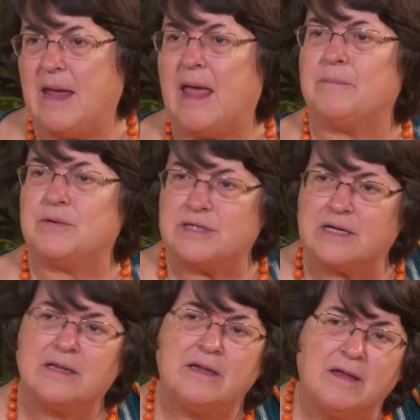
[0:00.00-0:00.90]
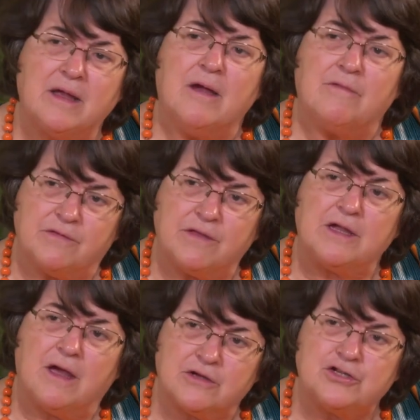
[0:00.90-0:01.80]
and particularly for the
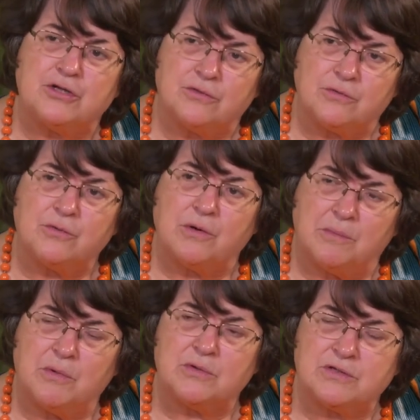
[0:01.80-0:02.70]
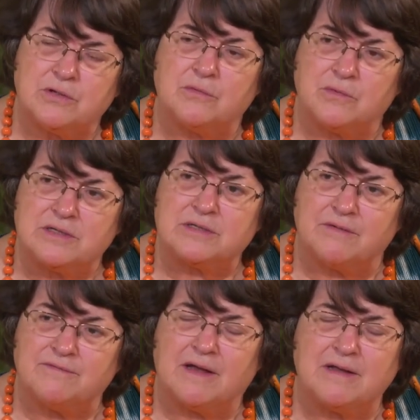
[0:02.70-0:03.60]
young children who are most at risk
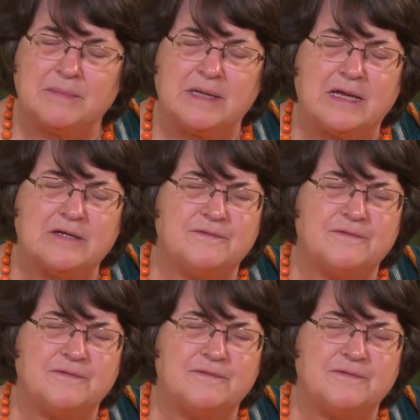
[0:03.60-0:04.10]
of vitamin A